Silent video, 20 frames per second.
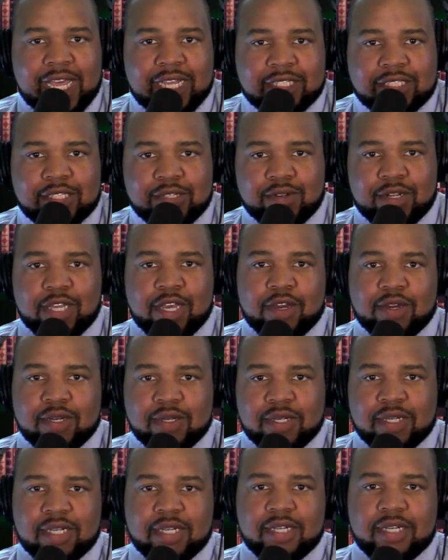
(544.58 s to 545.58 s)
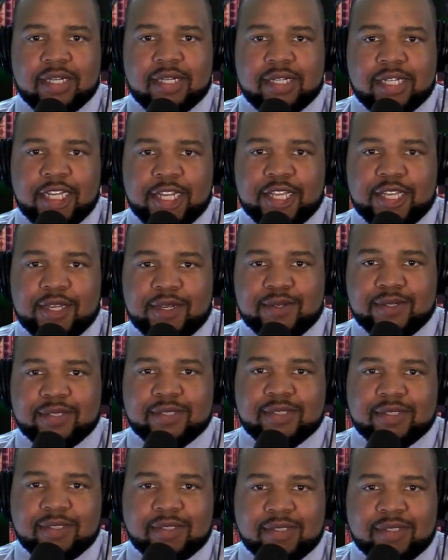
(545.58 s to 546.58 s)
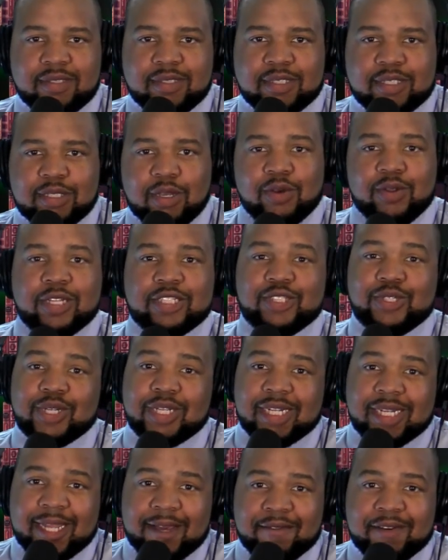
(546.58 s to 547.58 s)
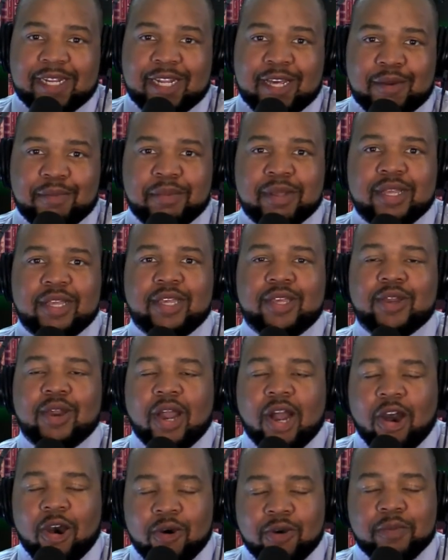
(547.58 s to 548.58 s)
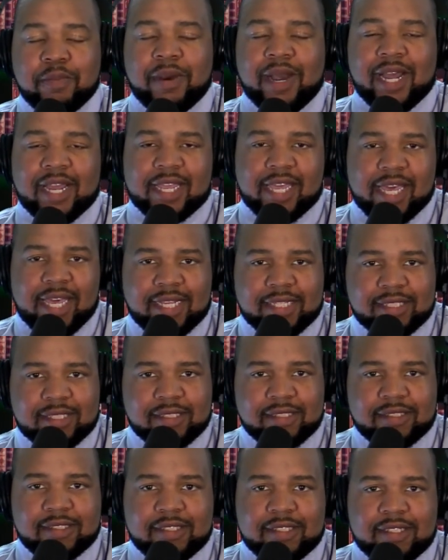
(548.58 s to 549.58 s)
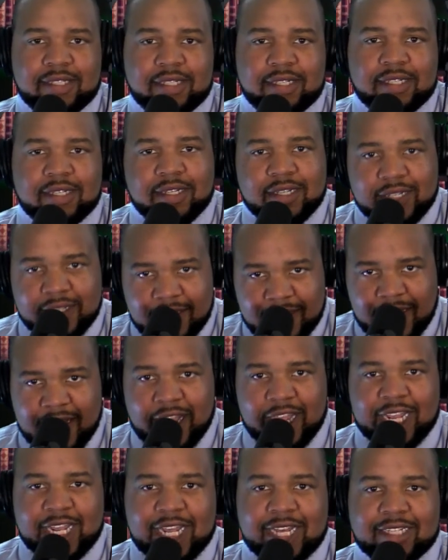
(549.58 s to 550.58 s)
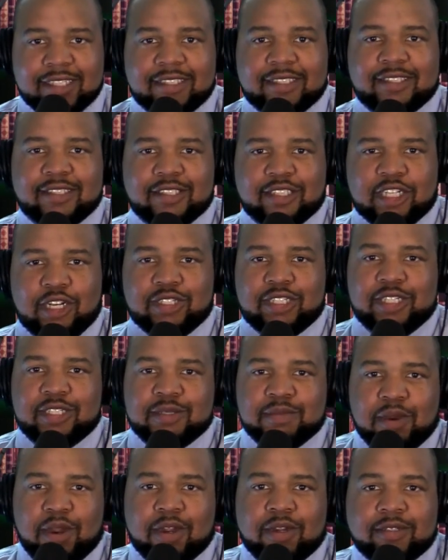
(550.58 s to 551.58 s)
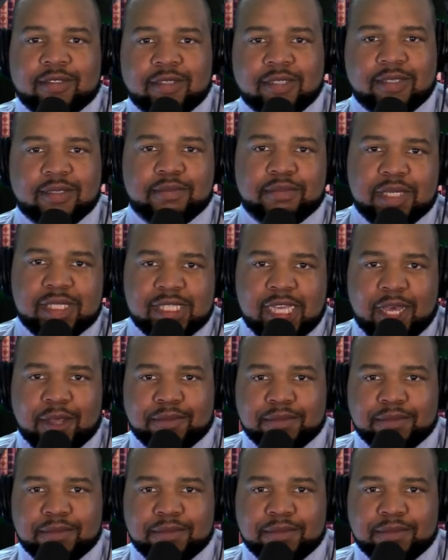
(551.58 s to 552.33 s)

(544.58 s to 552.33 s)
studio near you so that you can level up your own podcast. All right, guys. Talk to you tomorrow. Peace out.